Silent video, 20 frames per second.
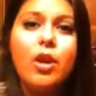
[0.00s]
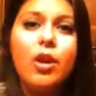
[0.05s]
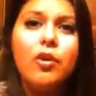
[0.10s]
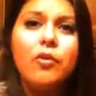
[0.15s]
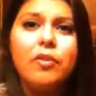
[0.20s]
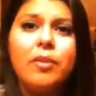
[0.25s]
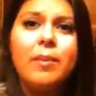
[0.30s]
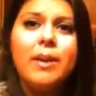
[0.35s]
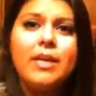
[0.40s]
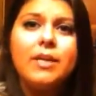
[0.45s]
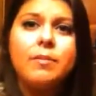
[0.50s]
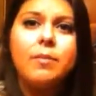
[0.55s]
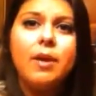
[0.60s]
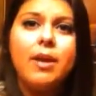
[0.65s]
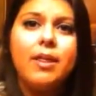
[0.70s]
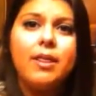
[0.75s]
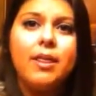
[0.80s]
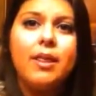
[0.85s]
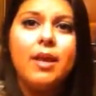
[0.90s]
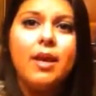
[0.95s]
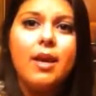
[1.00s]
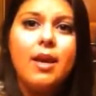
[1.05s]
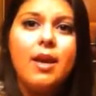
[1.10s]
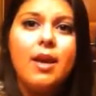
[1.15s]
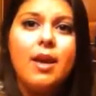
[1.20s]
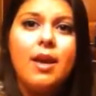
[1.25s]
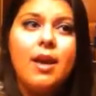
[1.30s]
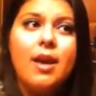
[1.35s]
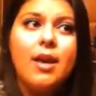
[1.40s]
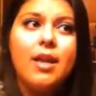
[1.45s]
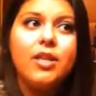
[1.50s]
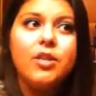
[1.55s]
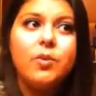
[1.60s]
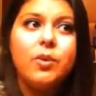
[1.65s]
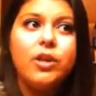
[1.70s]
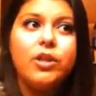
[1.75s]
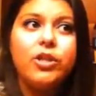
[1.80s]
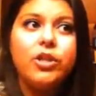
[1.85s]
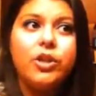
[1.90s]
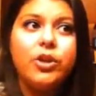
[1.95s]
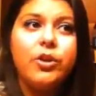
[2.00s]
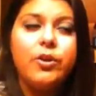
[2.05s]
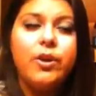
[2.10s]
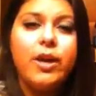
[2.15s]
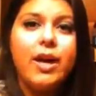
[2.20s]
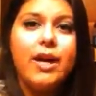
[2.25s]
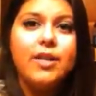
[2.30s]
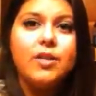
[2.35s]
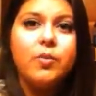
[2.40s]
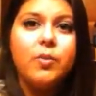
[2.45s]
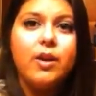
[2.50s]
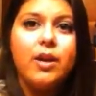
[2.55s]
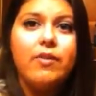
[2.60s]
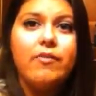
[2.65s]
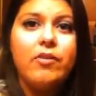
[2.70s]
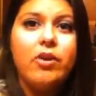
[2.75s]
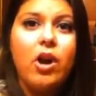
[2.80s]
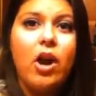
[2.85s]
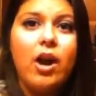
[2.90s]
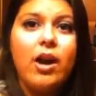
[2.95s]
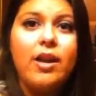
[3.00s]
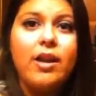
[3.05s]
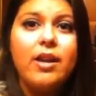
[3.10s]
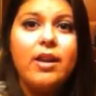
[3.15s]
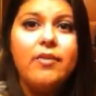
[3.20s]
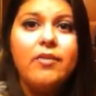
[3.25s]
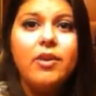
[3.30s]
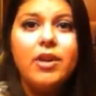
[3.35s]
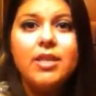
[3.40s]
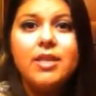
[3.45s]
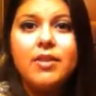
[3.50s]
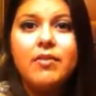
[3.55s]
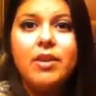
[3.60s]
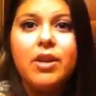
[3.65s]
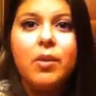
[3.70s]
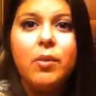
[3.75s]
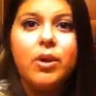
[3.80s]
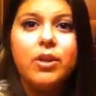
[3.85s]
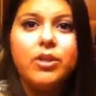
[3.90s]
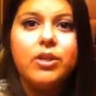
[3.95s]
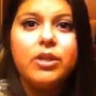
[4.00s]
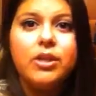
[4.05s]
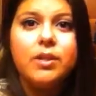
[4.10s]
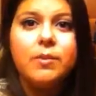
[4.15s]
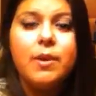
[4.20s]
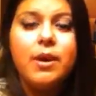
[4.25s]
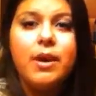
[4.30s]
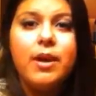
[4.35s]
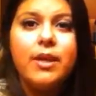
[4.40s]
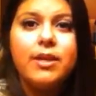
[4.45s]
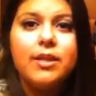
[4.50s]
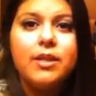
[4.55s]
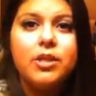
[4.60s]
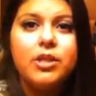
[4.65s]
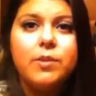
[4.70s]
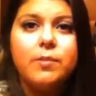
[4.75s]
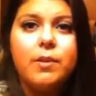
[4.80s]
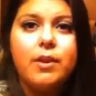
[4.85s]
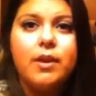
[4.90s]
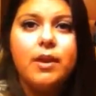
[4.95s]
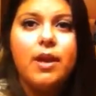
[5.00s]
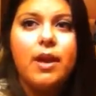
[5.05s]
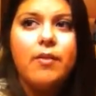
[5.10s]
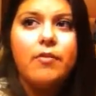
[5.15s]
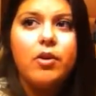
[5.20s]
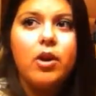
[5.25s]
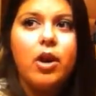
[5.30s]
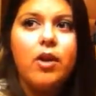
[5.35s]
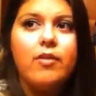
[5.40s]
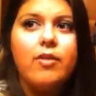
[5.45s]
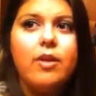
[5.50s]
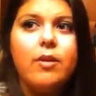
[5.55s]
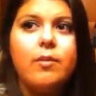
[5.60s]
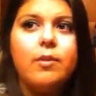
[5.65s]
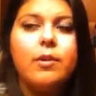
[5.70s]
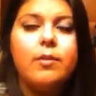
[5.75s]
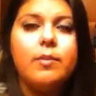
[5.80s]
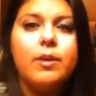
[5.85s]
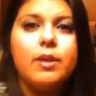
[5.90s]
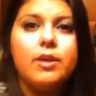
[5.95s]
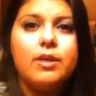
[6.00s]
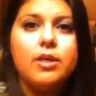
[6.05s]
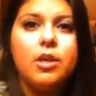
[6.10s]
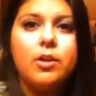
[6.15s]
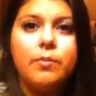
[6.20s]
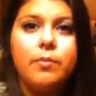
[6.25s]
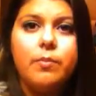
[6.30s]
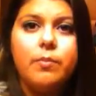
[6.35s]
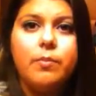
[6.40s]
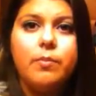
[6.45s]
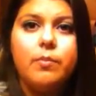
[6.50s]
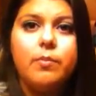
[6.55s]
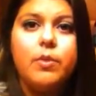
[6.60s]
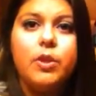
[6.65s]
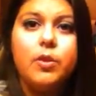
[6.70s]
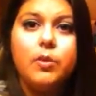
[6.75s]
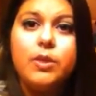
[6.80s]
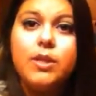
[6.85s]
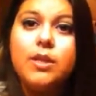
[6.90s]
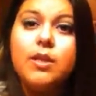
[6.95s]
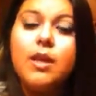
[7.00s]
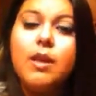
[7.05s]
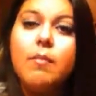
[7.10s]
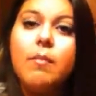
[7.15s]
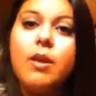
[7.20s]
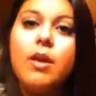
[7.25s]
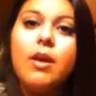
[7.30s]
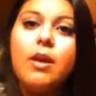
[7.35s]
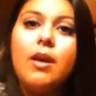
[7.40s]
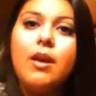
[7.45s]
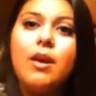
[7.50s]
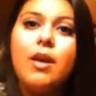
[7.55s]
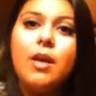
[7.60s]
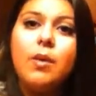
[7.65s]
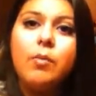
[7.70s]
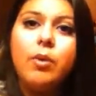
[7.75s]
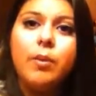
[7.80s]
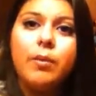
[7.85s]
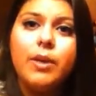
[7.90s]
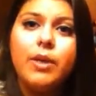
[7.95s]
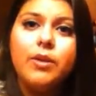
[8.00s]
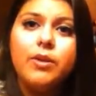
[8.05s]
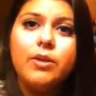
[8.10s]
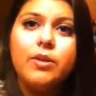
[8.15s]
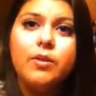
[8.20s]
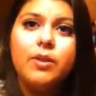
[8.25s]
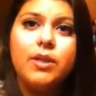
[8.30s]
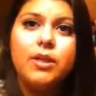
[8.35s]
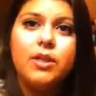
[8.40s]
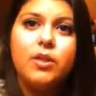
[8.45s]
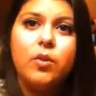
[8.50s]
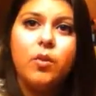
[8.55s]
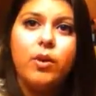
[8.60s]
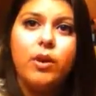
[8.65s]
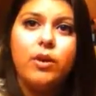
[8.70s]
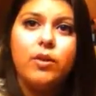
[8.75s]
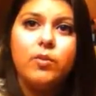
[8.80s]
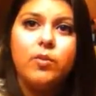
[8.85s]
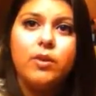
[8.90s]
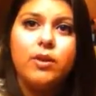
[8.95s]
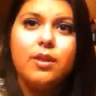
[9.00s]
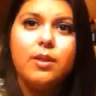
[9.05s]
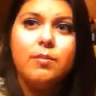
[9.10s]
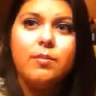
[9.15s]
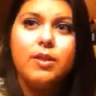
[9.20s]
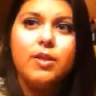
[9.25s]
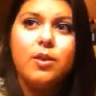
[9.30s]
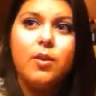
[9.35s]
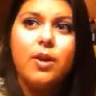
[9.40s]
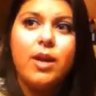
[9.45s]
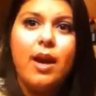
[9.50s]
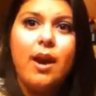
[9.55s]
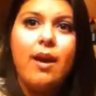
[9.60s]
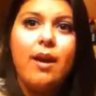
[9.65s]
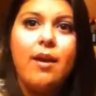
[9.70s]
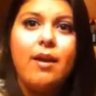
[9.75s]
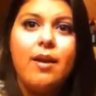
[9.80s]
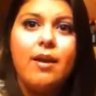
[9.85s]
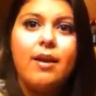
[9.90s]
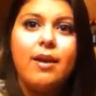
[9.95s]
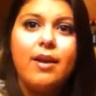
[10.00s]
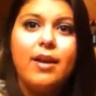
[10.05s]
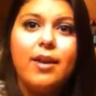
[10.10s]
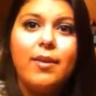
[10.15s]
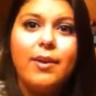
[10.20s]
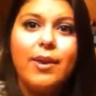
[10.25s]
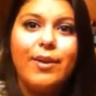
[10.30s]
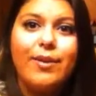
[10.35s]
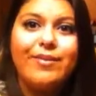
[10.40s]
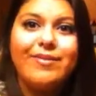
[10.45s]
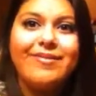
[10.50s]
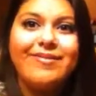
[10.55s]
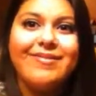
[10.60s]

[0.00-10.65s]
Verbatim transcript: over the past month, and I just want to show you guys what I've gotten and if you guys have any questions about it because I just barely have gotten them and I'm going to start using them and probably doing tutorials with them, so yeah, here we go